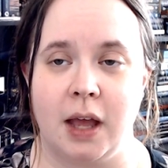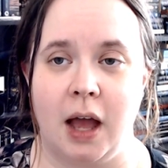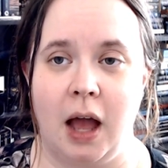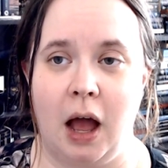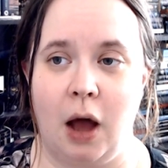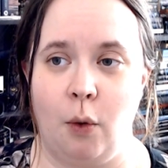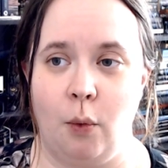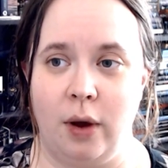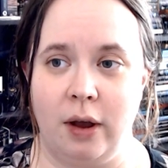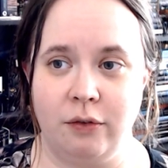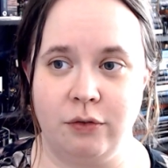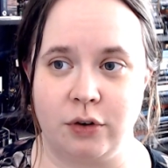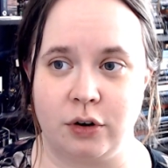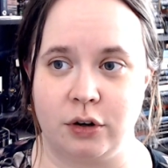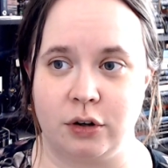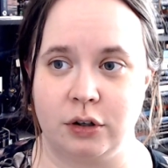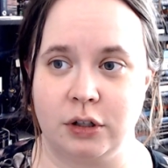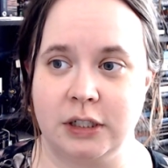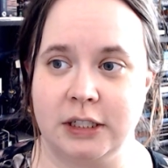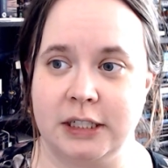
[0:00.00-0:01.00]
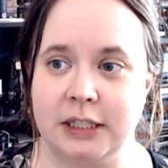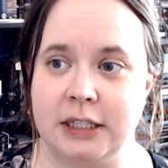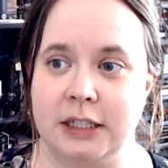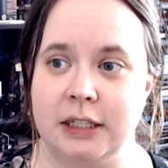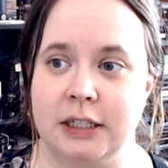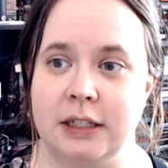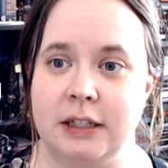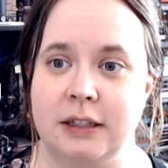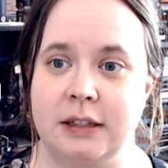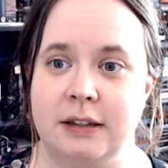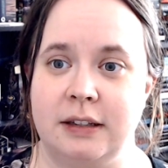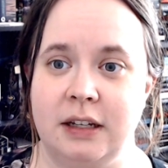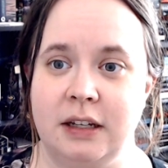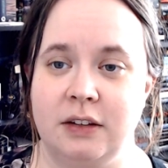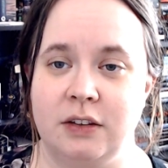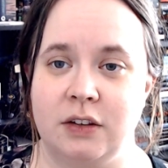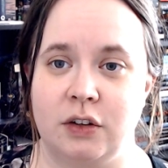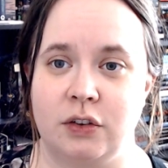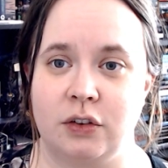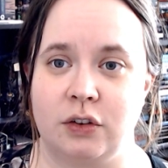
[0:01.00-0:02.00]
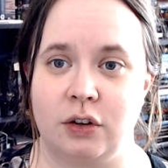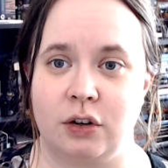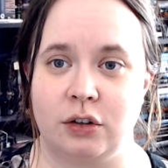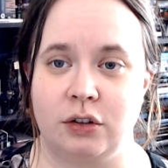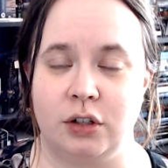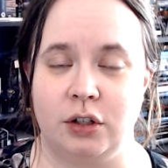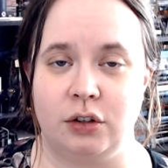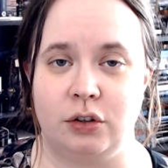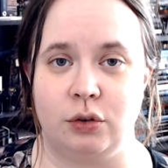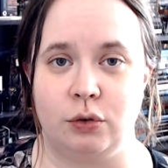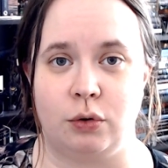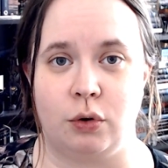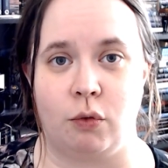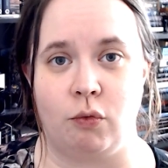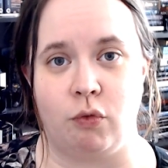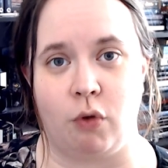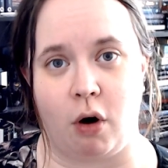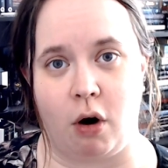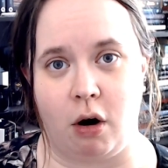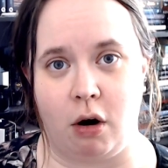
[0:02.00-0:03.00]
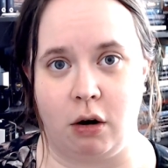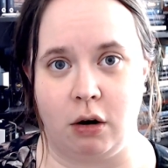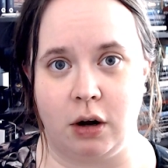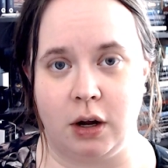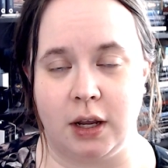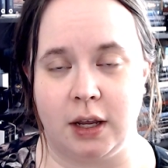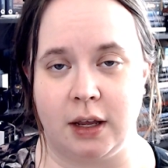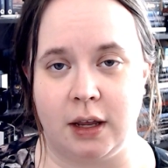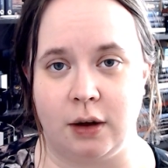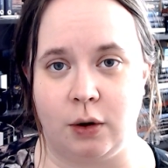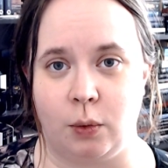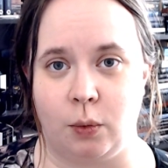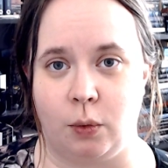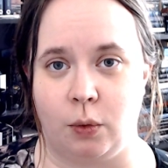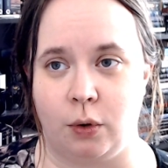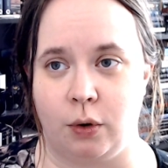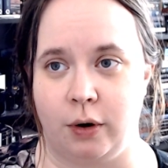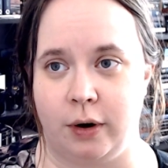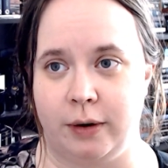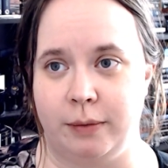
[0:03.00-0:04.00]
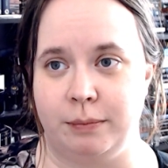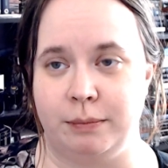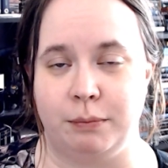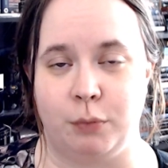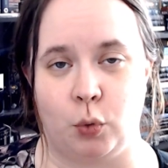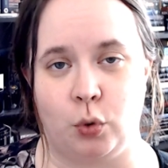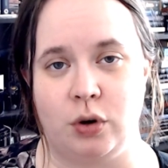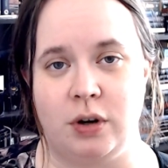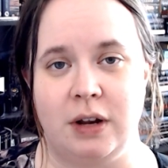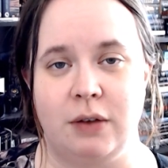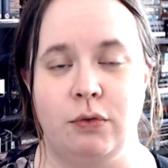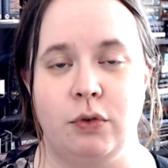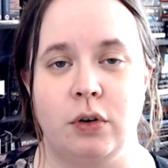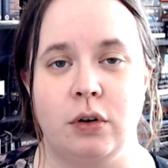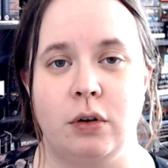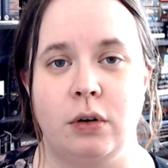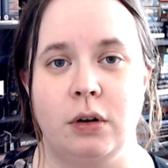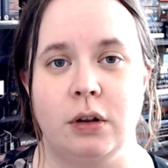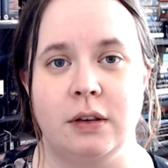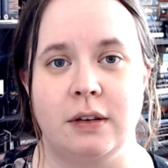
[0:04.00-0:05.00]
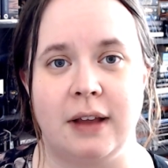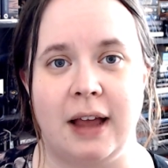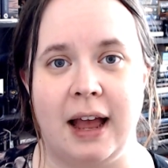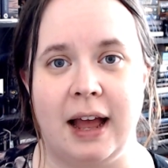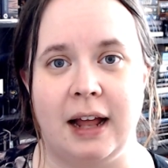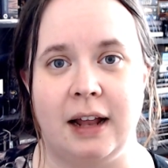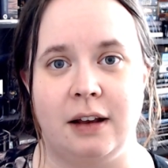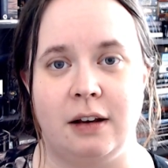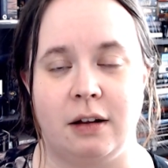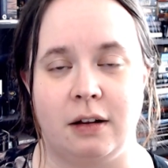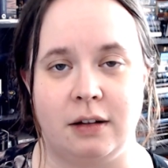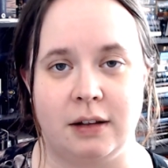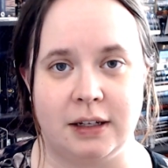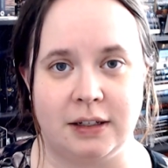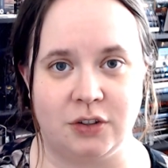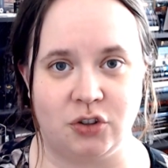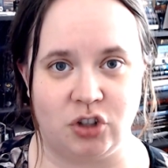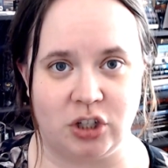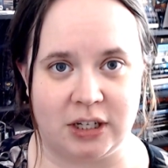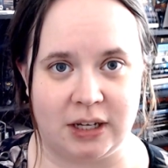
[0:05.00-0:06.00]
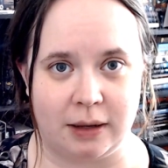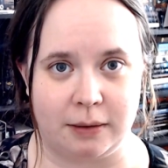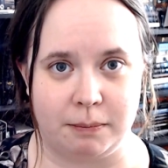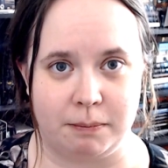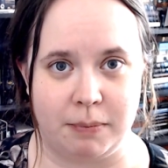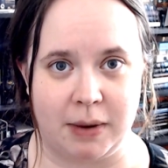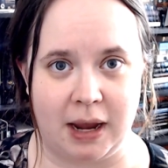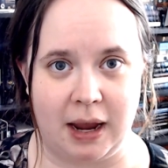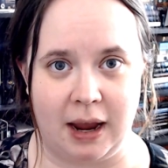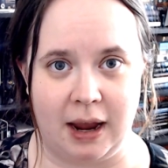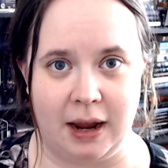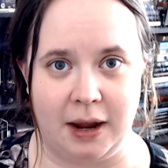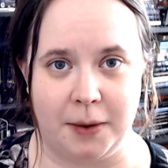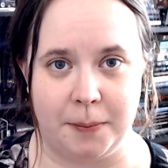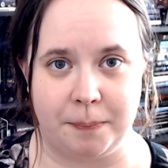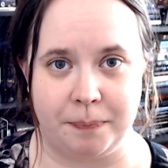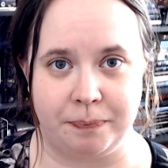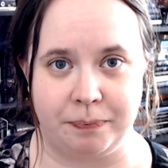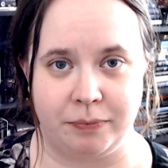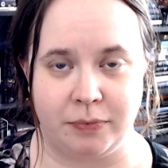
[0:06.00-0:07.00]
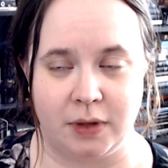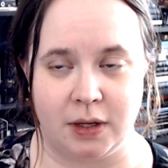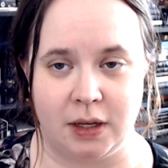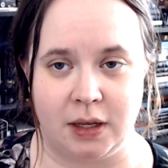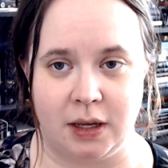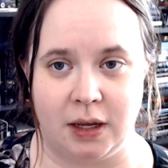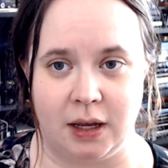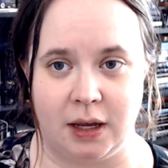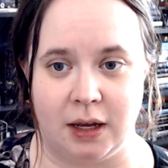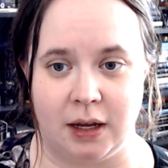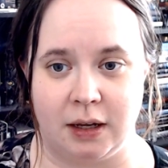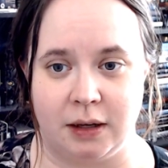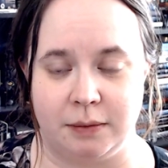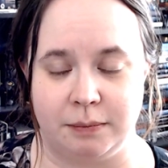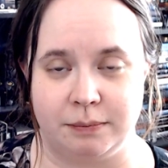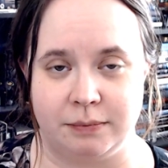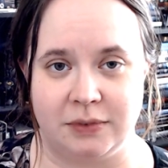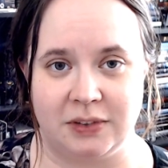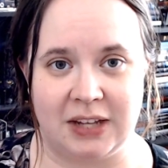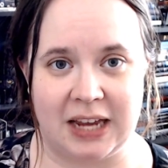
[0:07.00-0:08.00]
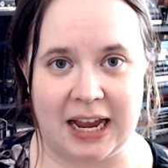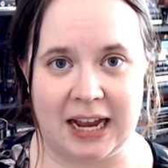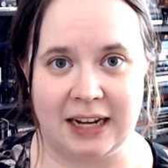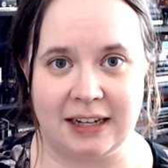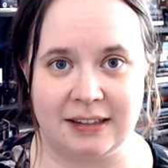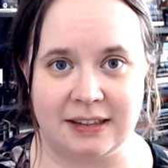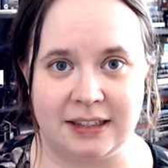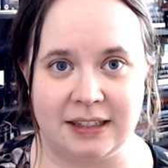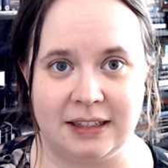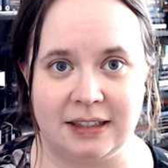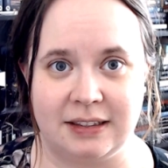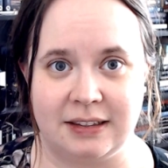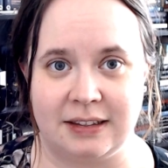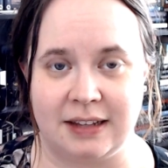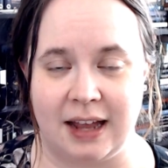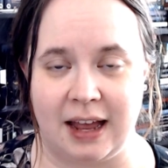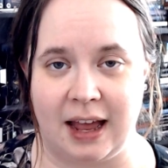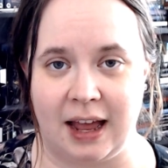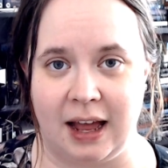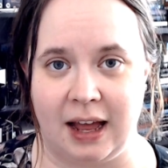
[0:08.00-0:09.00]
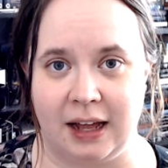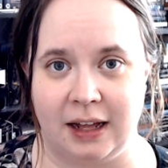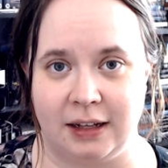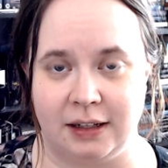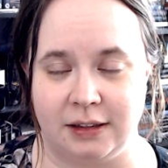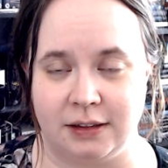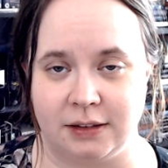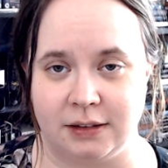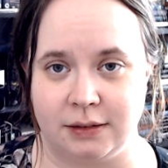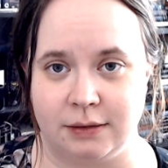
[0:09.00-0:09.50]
However, things are starting to go wrong or more difficult, and unless she can pay taxes and